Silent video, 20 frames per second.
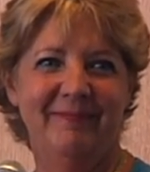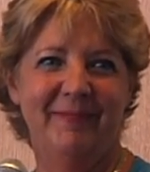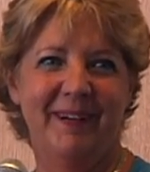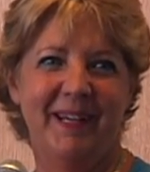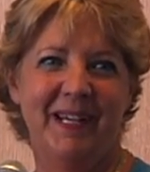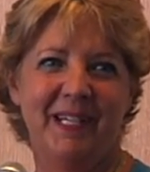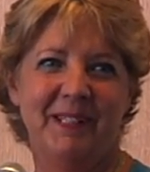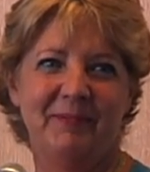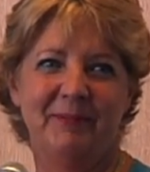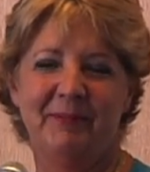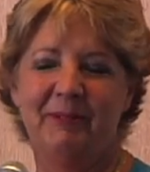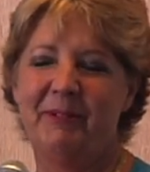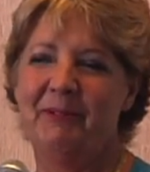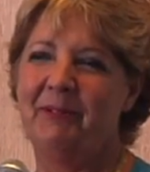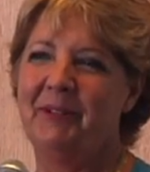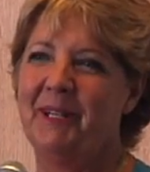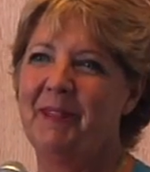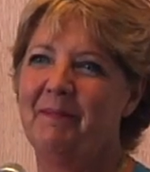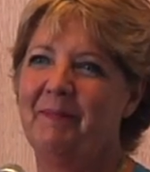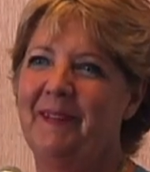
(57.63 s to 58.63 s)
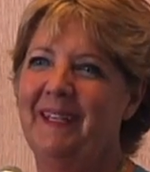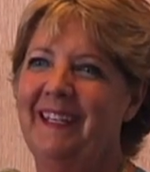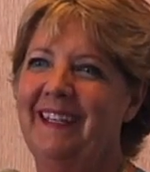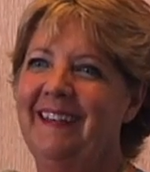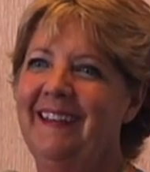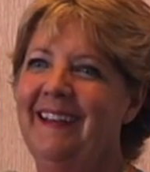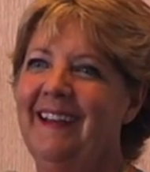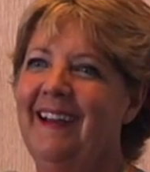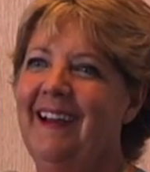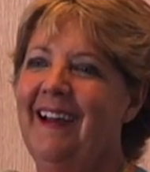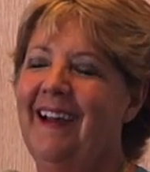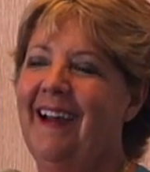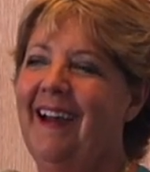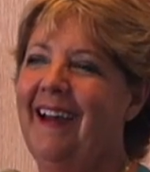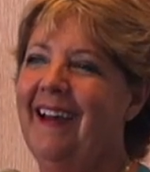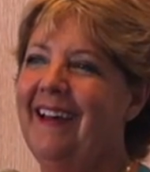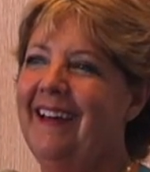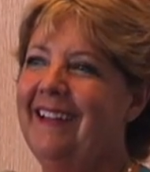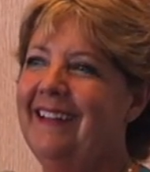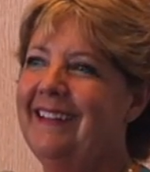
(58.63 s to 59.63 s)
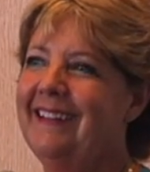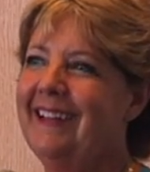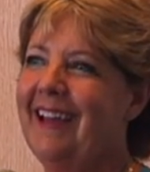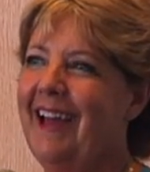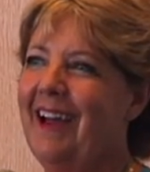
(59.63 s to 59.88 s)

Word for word: My husband went with me, and